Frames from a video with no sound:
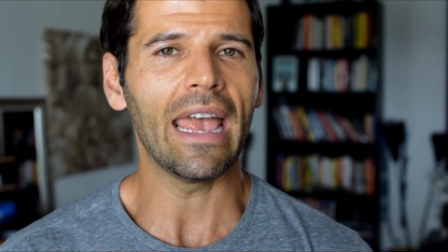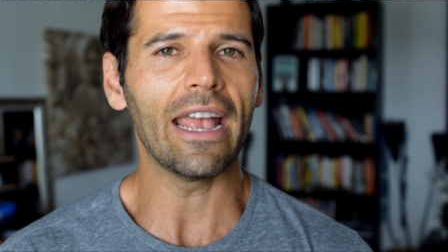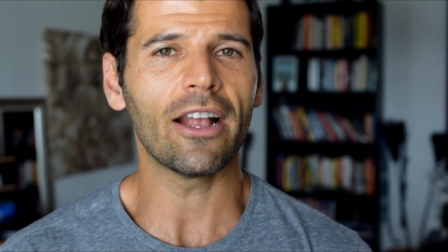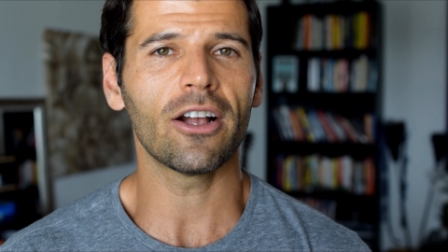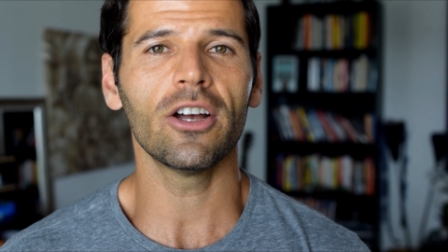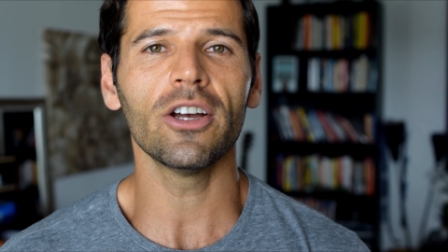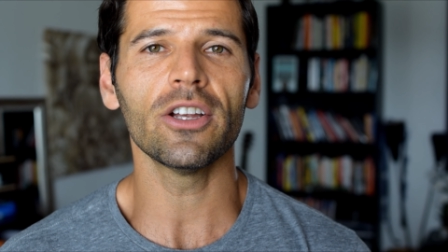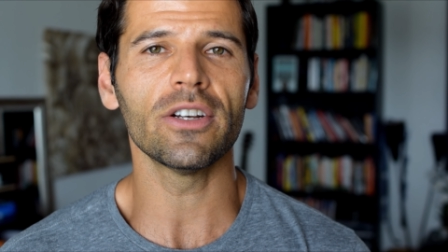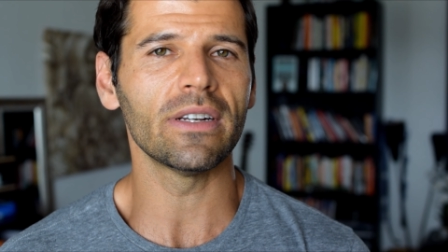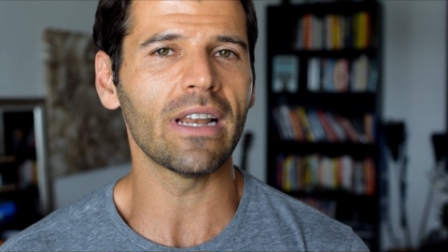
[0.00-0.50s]
it
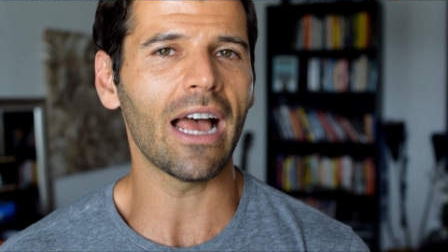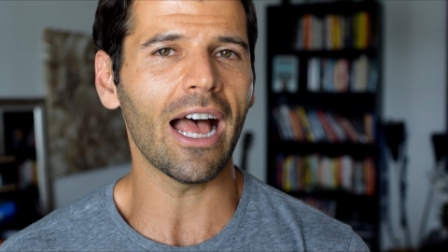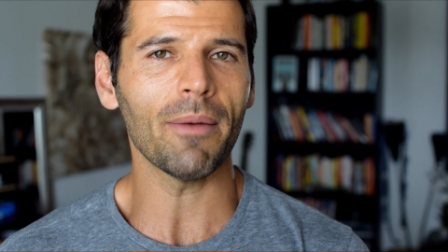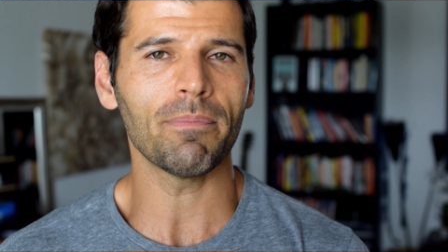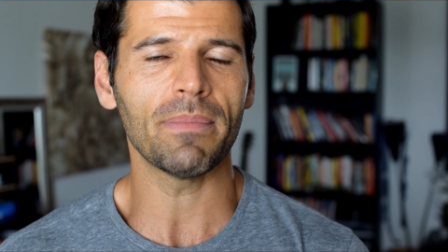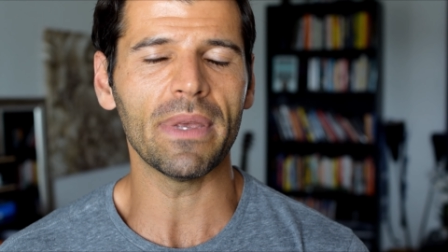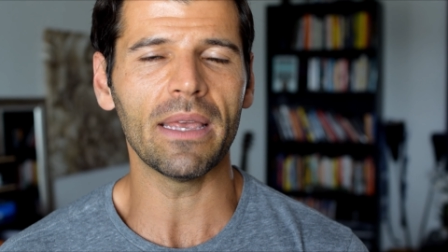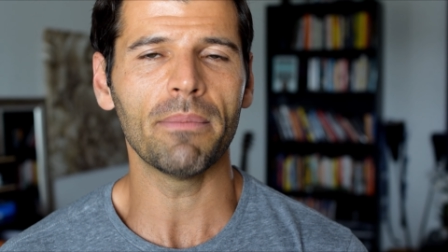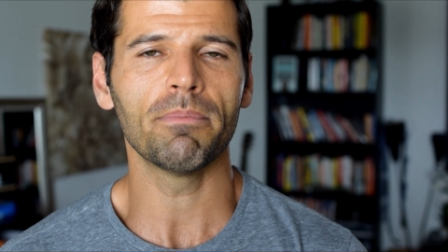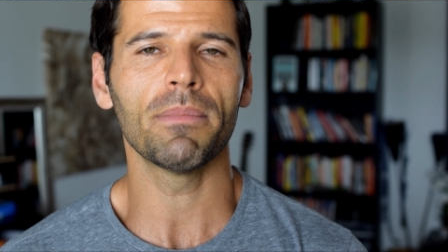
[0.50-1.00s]
could
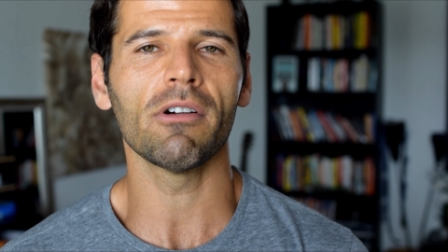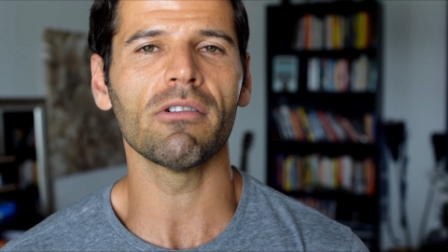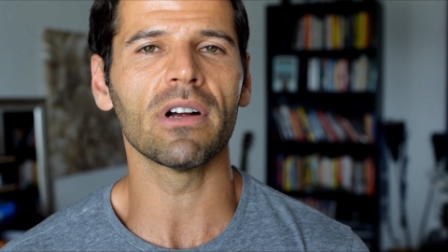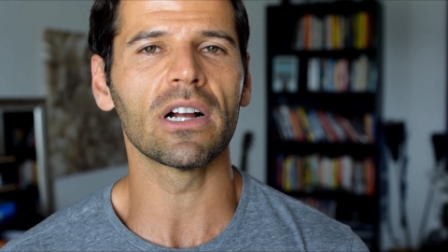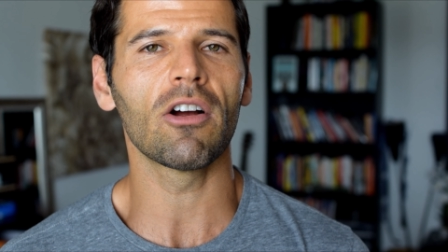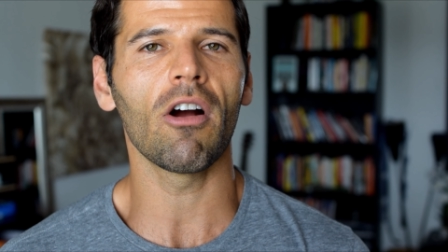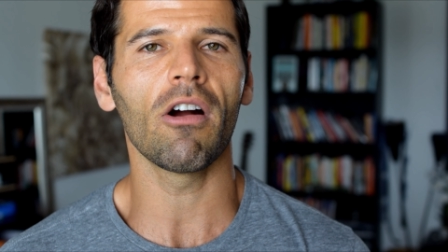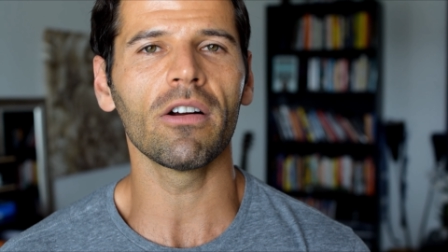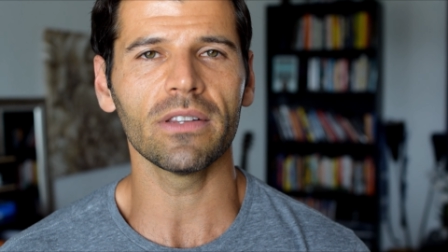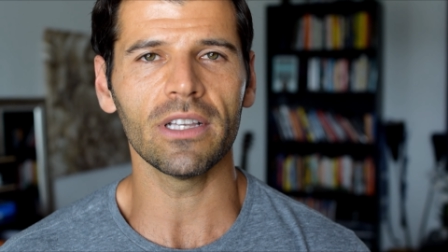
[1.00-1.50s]
not be, but
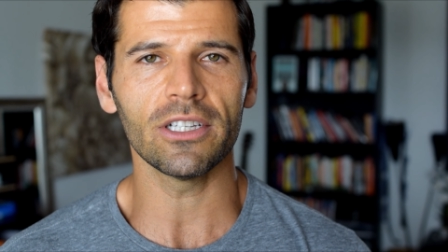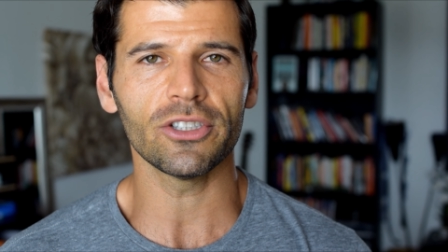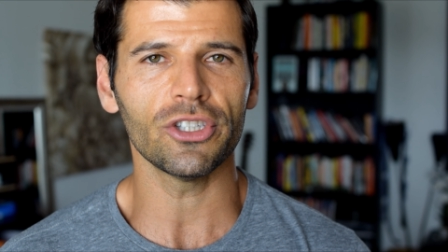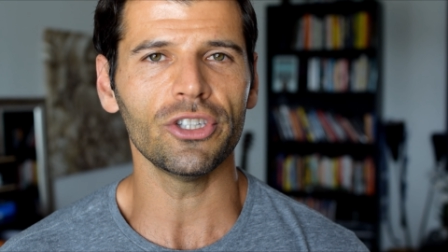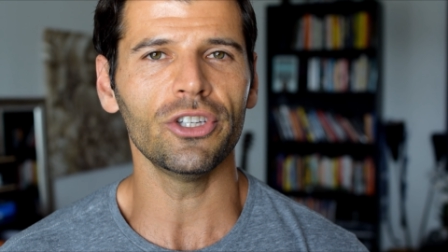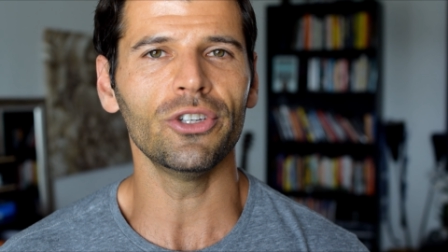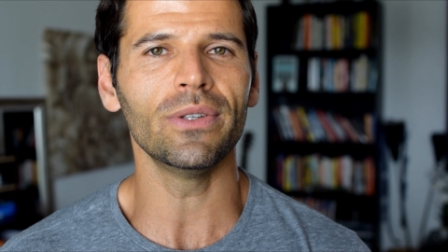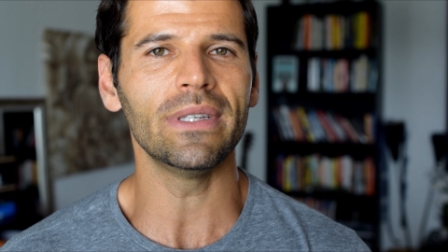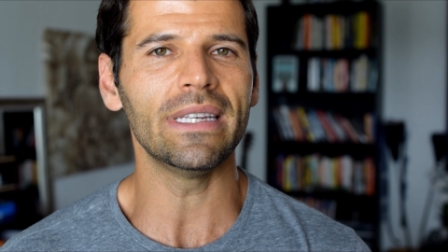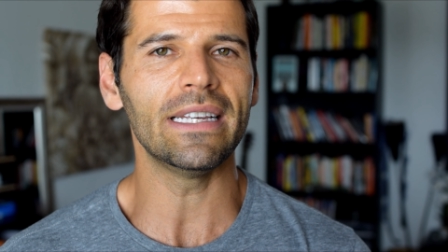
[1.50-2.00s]
regardless,
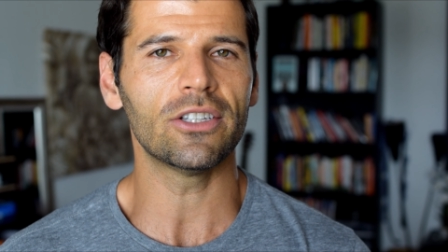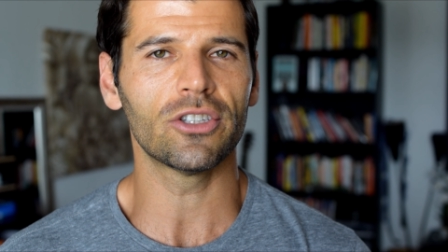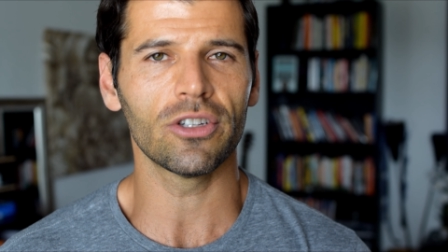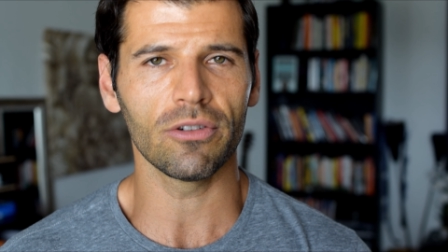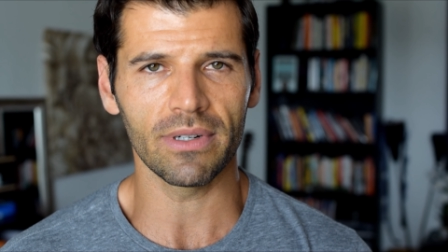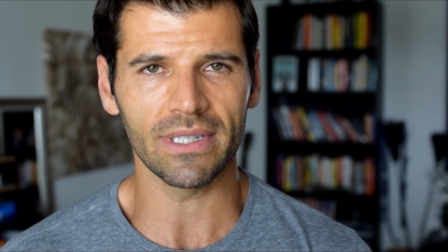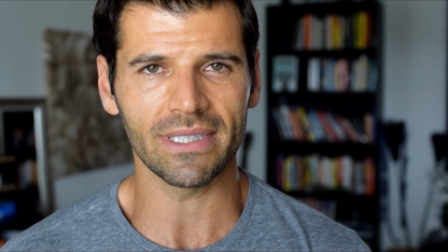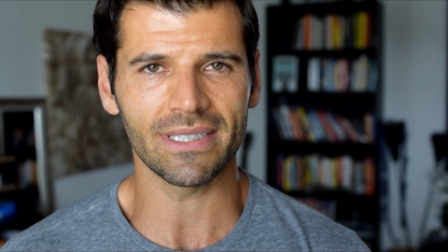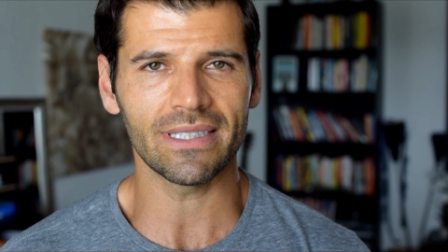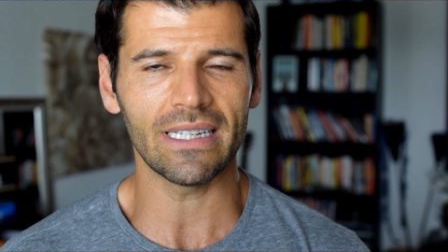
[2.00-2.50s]
you need to
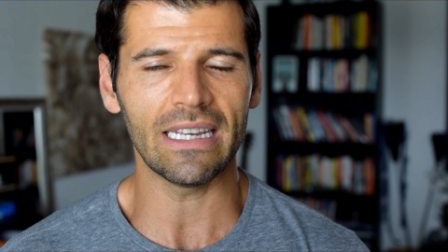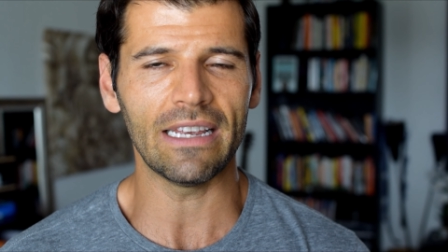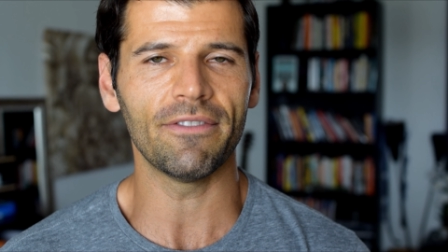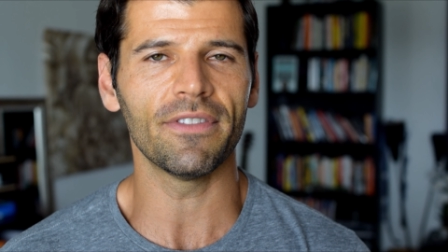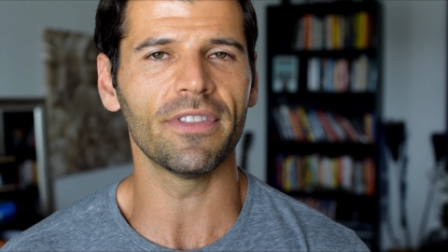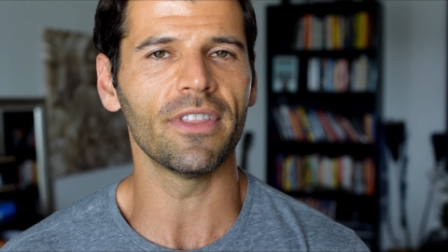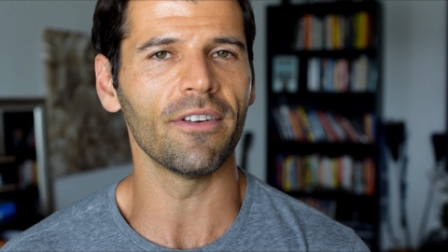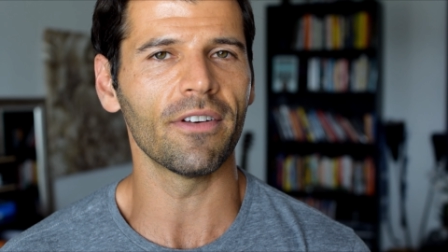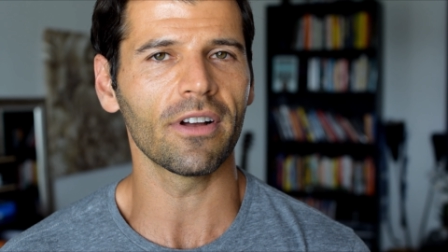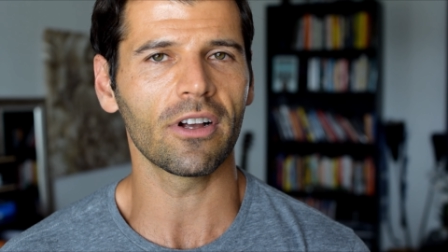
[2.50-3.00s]

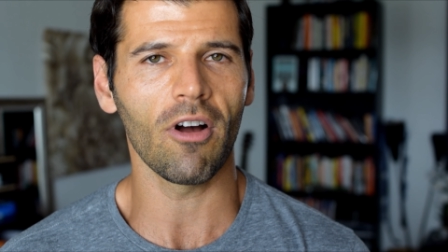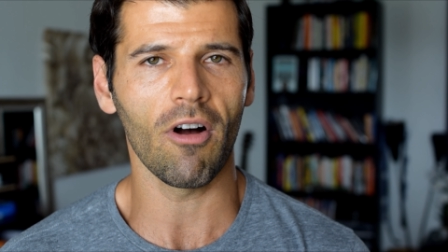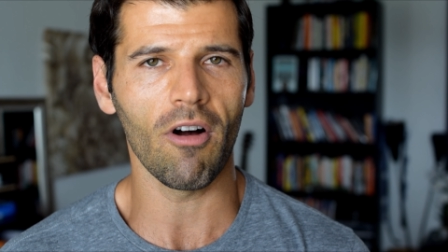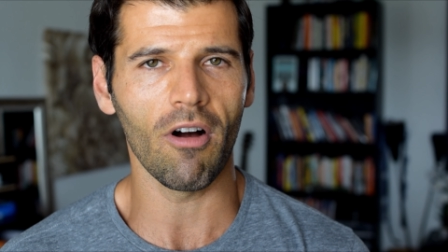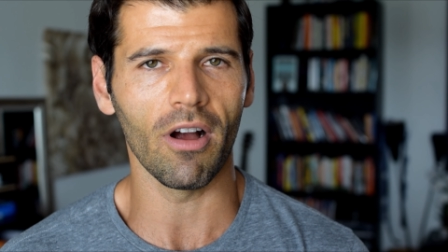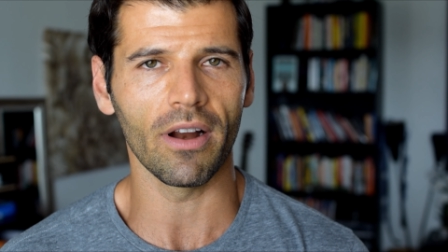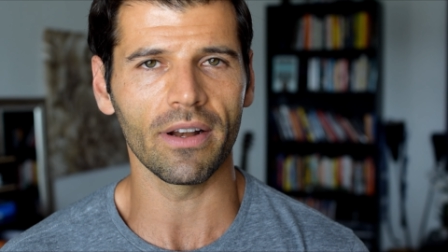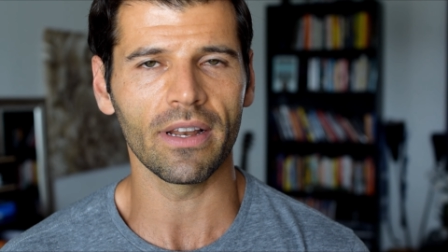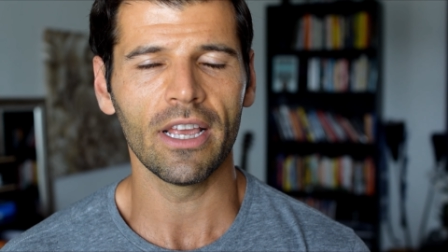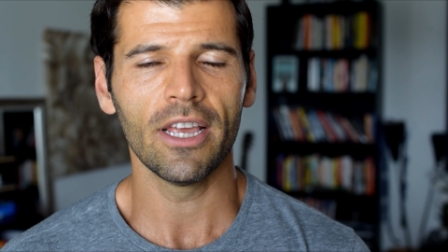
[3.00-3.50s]
receive the
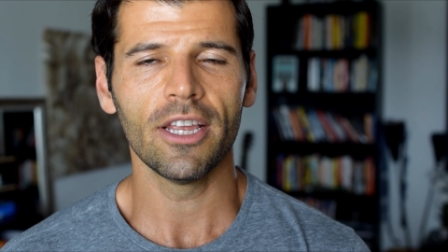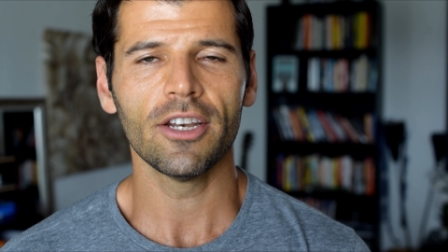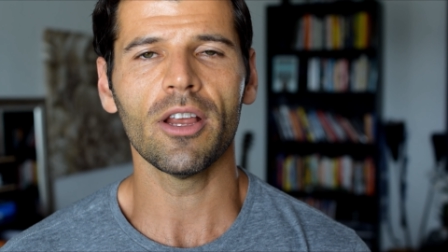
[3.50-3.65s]
card.